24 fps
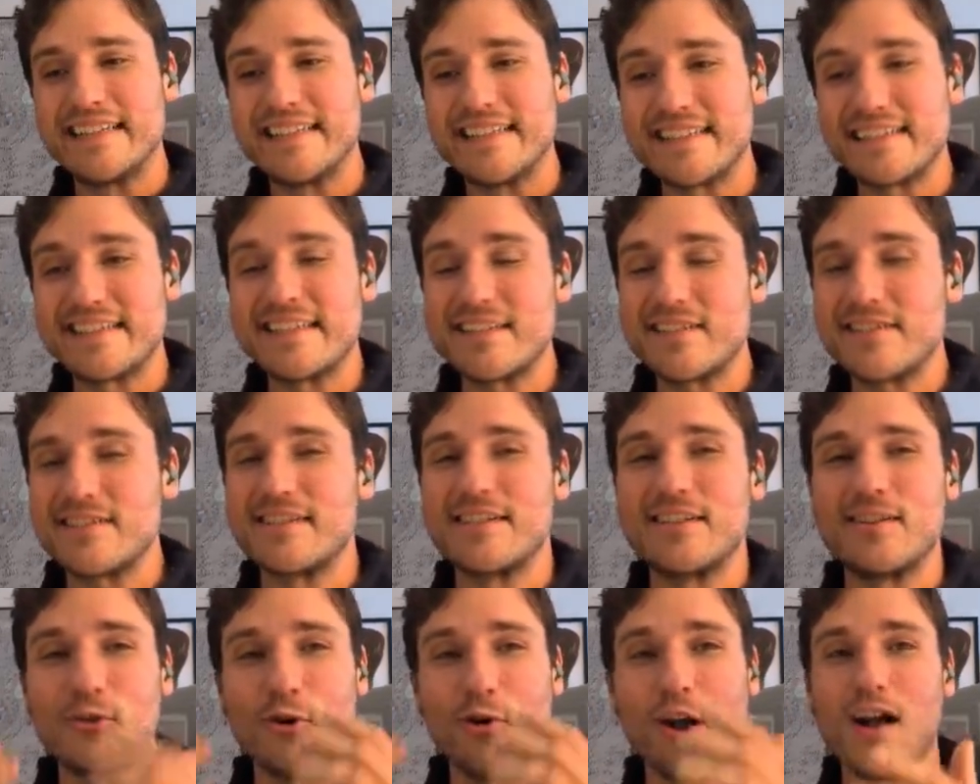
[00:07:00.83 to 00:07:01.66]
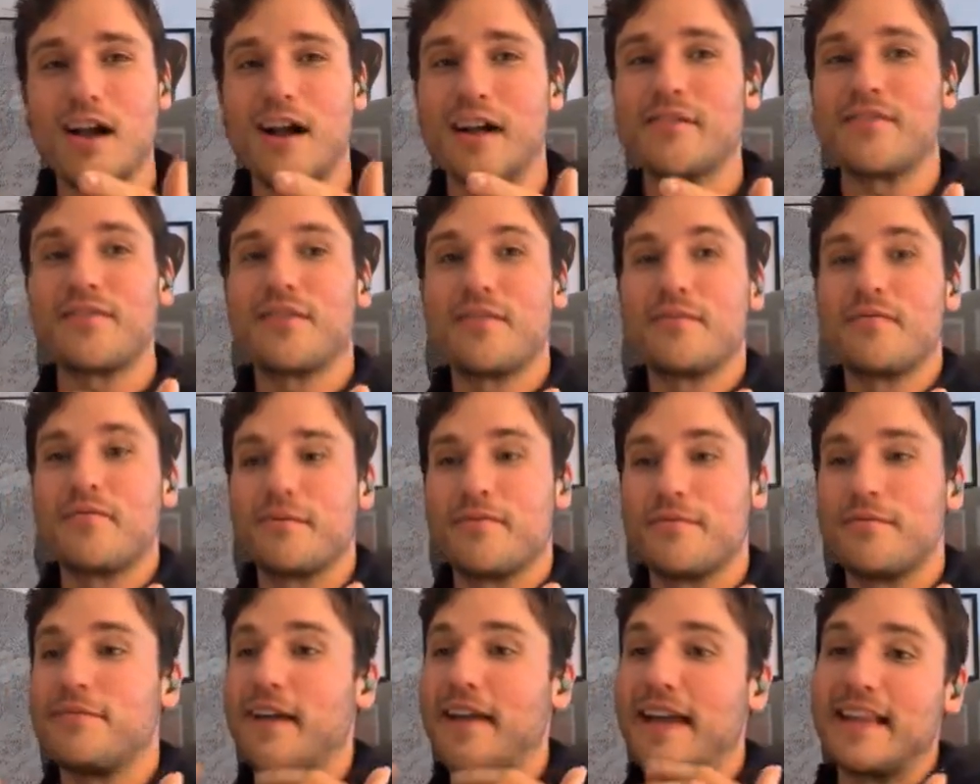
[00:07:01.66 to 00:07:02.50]
This is Groq
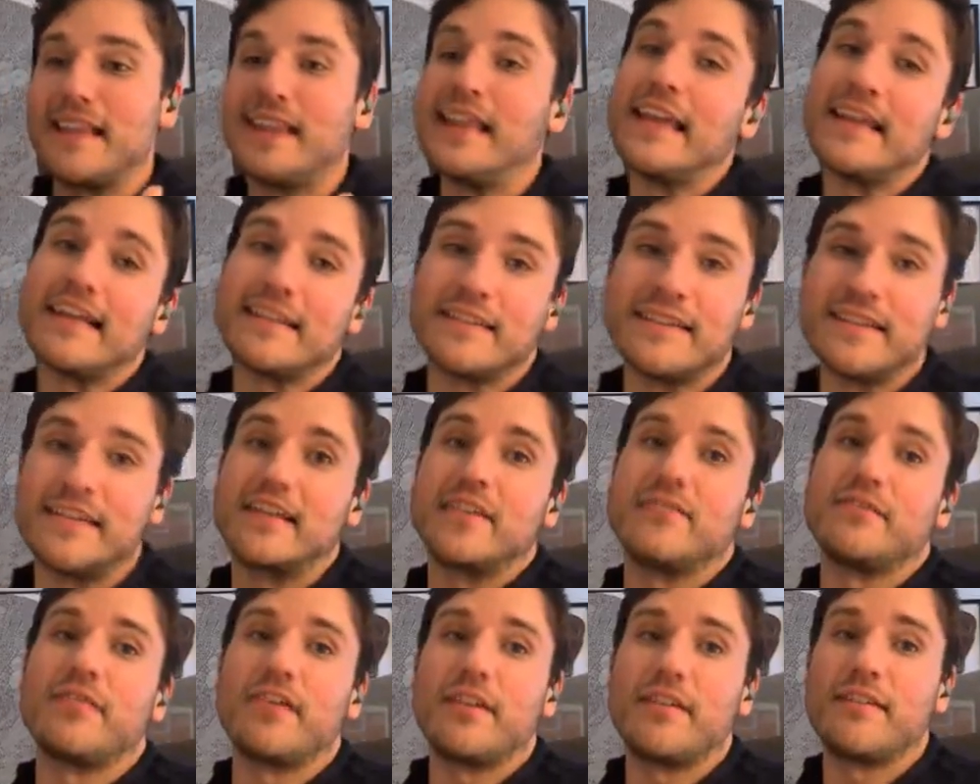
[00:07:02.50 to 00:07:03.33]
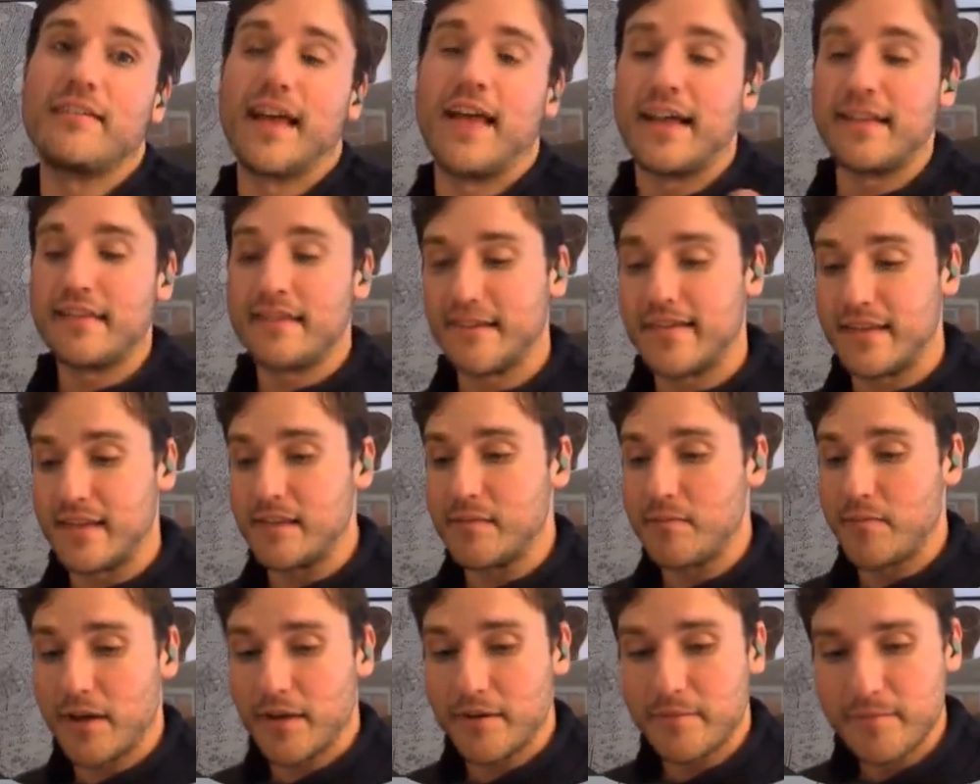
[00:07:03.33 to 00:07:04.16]
failing to give us that
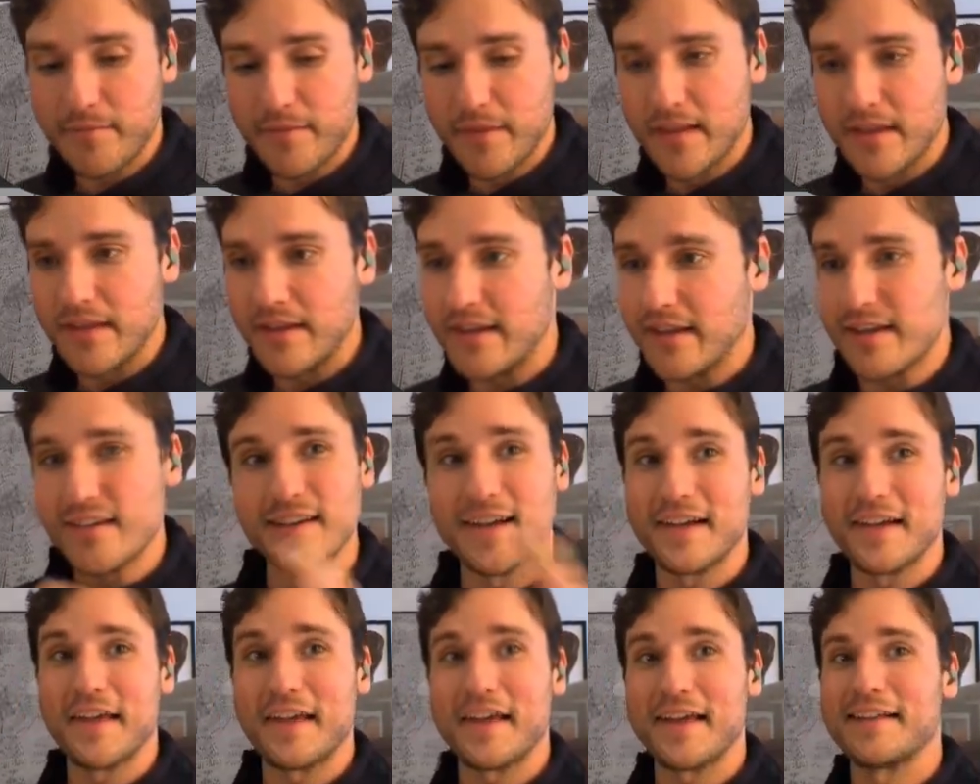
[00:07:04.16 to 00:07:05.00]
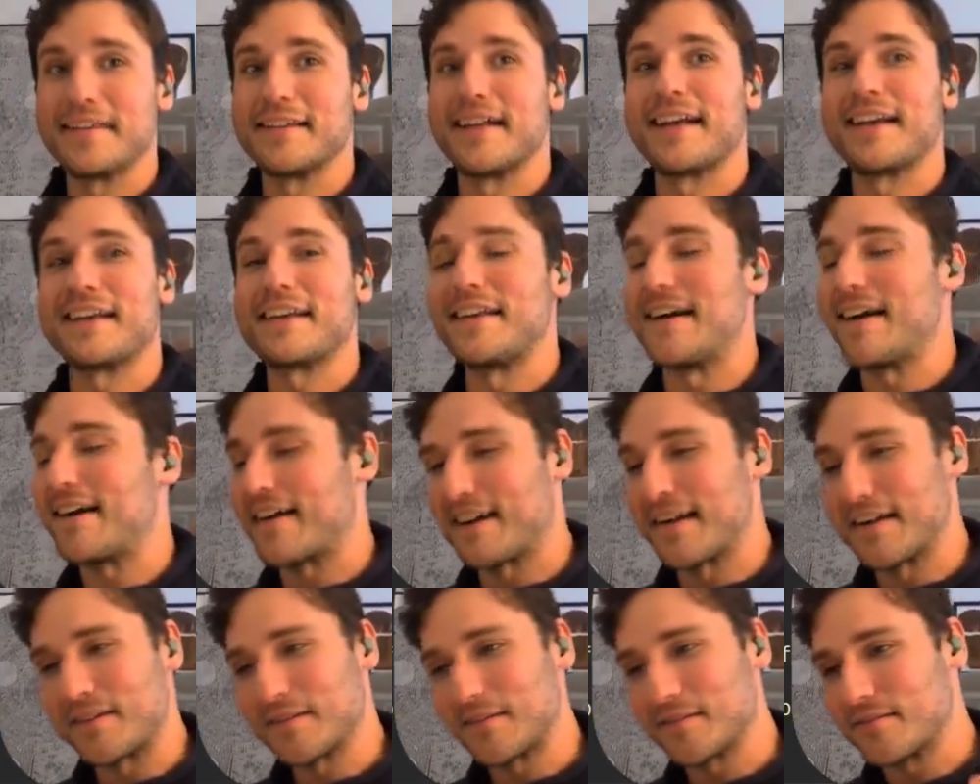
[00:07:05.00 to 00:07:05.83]
schema. And again, not a
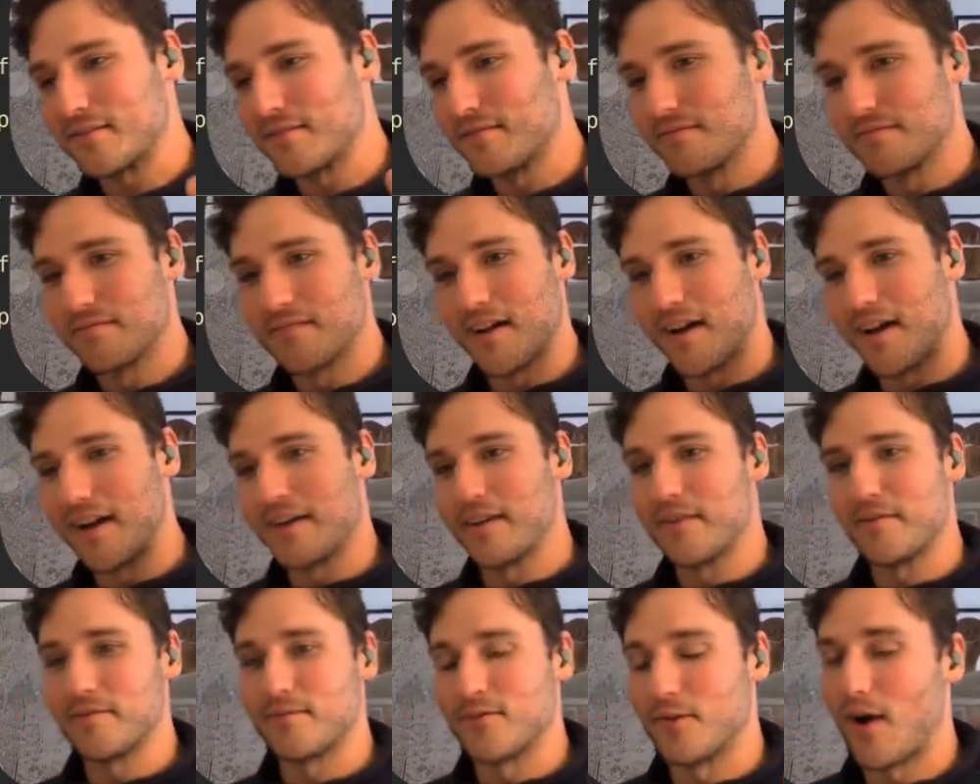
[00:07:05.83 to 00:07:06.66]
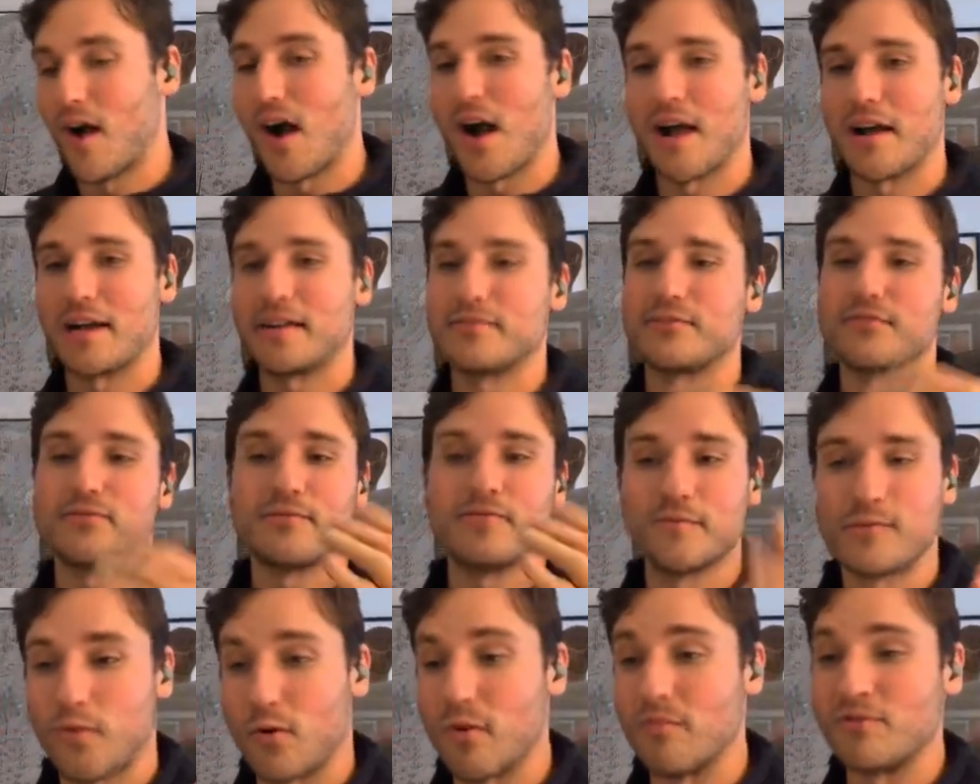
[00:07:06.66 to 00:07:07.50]
knock on Groq.
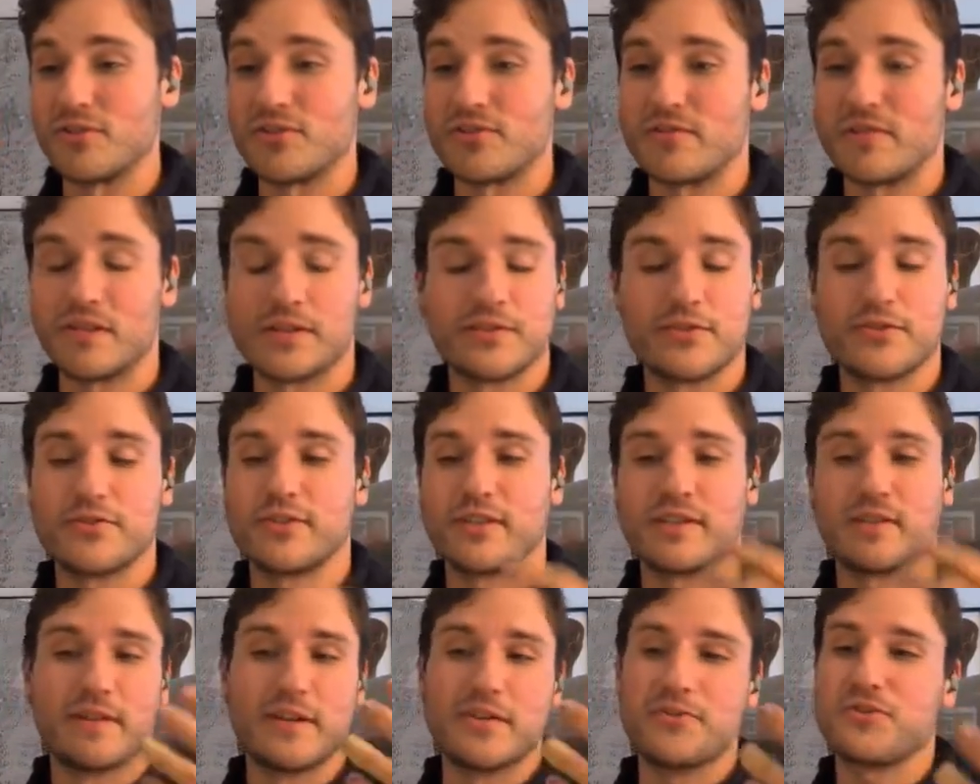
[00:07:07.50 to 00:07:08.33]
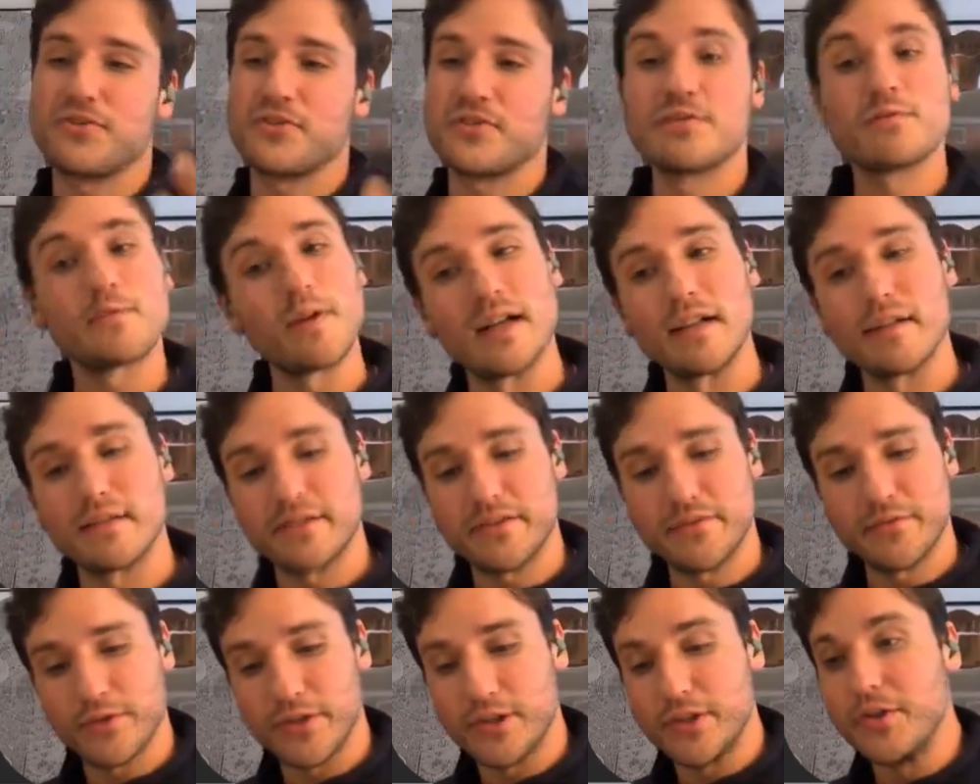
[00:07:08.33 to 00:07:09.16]
Formal structure generation is
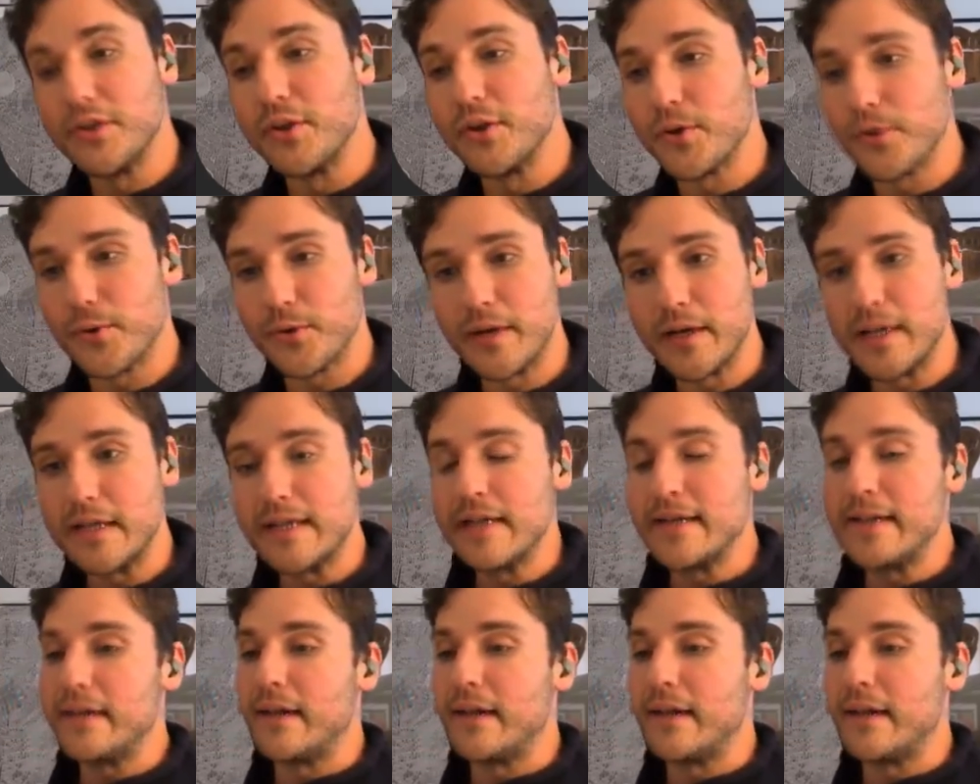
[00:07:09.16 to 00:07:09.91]
relatively new.